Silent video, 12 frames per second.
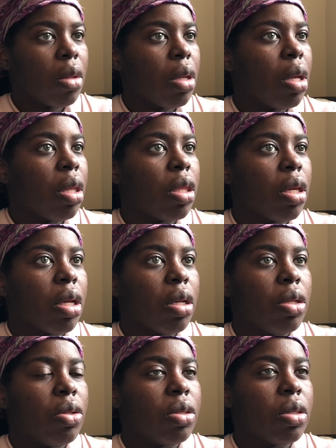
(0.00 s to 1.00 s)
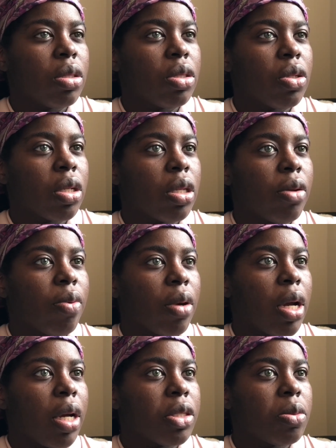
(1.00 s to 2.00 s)
I think I'll use it strictly for
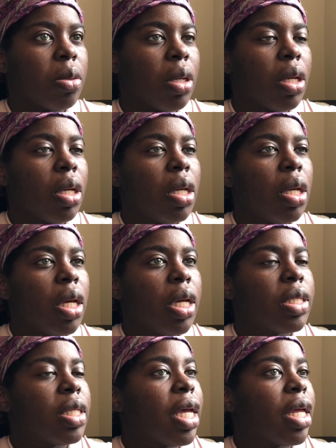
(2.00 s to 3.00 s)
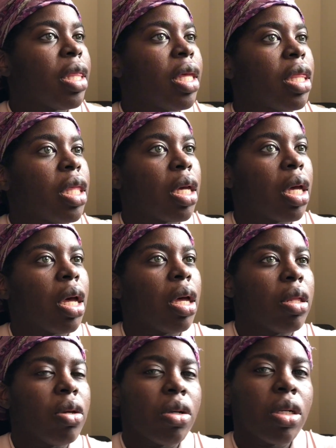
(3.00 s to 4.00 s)
cosplay. It's not that the
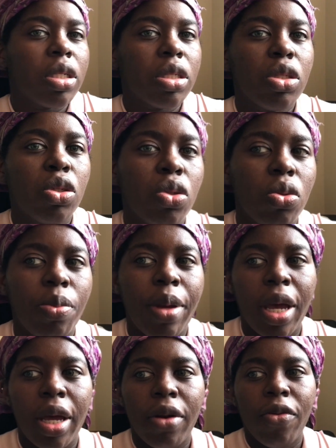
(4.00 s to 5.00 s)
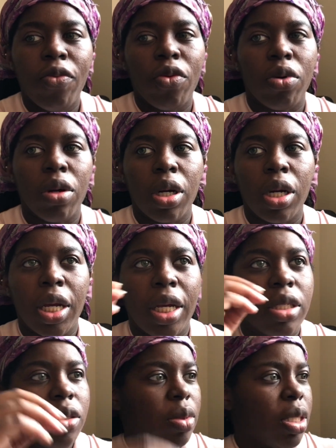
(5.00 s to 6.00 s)
color is too bad for
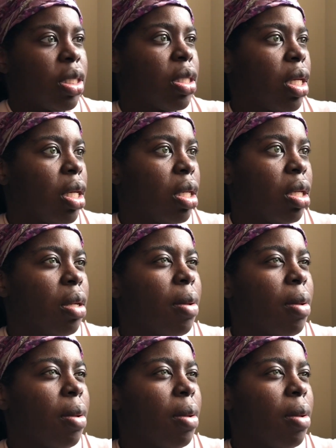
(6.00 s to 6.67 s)
against my skin.